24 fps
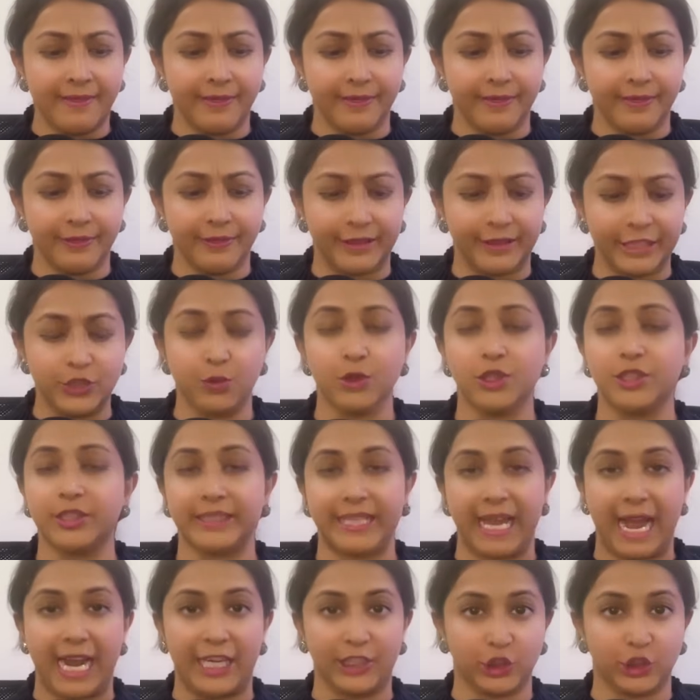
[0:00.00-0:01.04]
this was
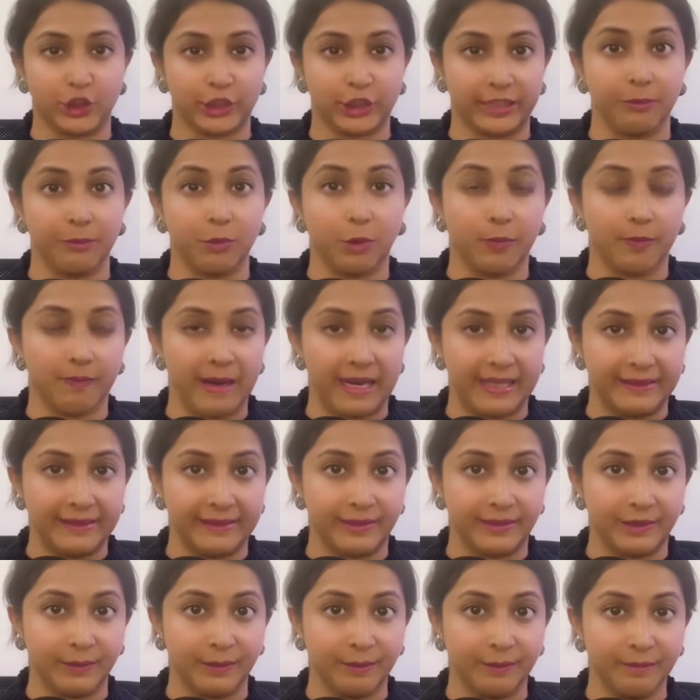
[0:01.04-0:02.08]
catching
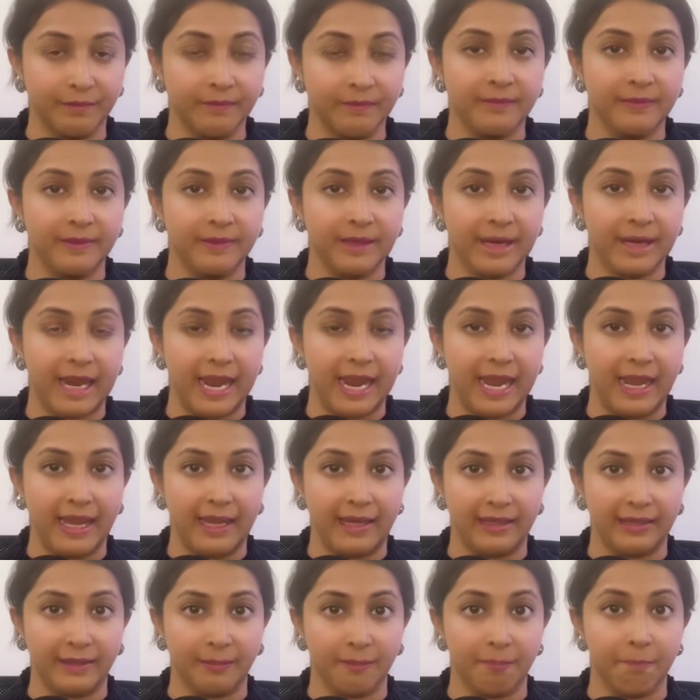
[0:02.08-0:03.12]
momentum,
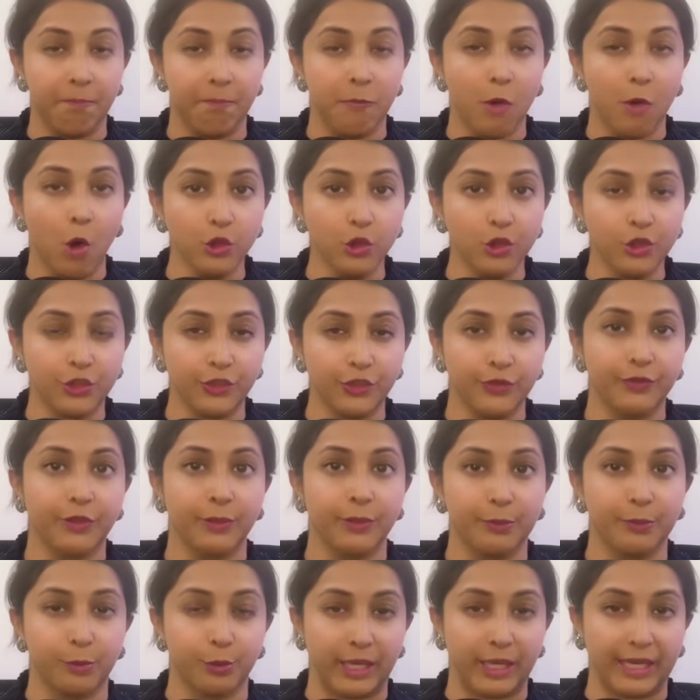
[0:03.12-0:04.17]
and most of the
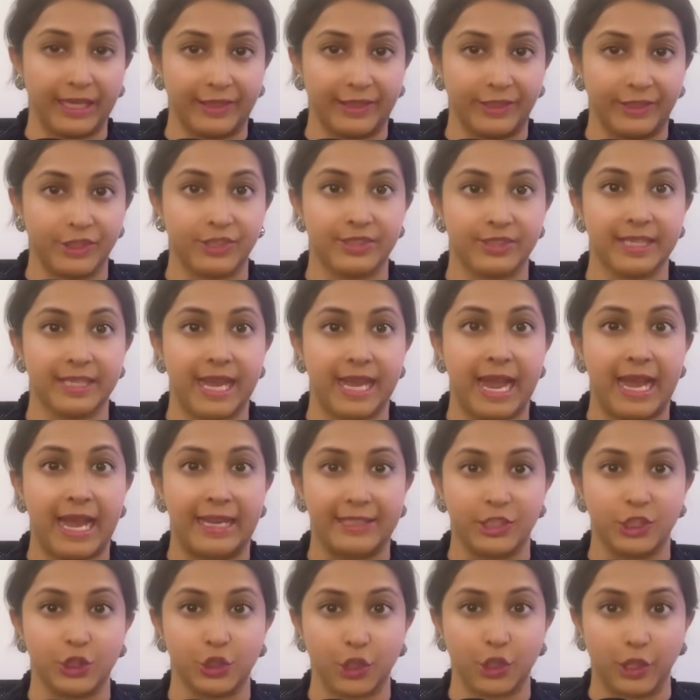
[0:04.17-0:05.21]
BRICS
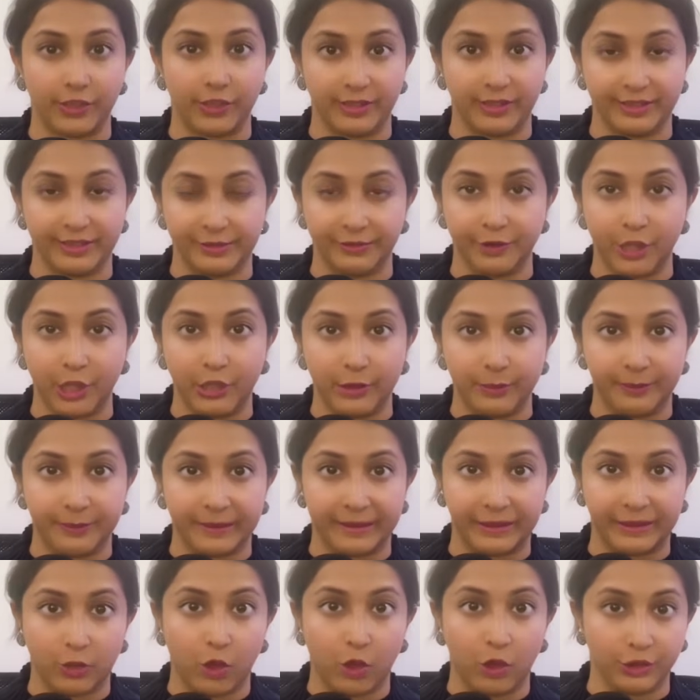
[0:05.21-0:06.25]
had started
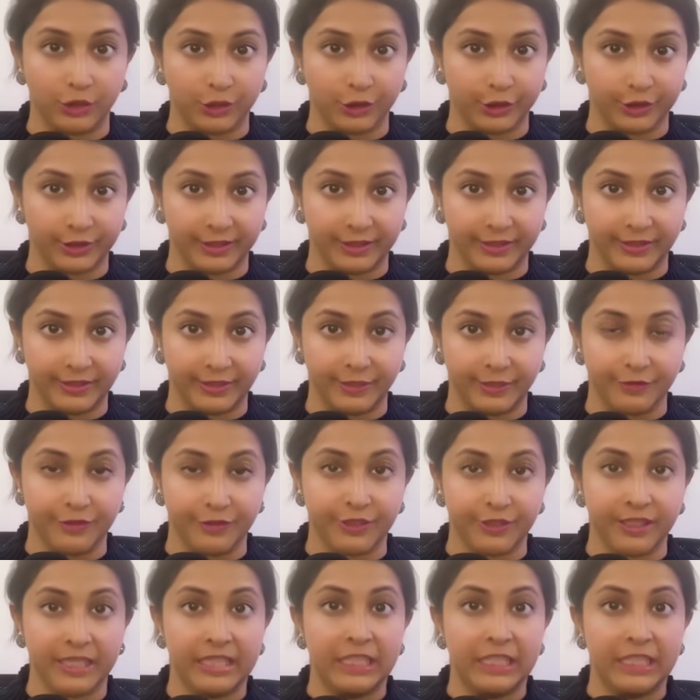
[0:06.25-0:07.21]
developing alternatives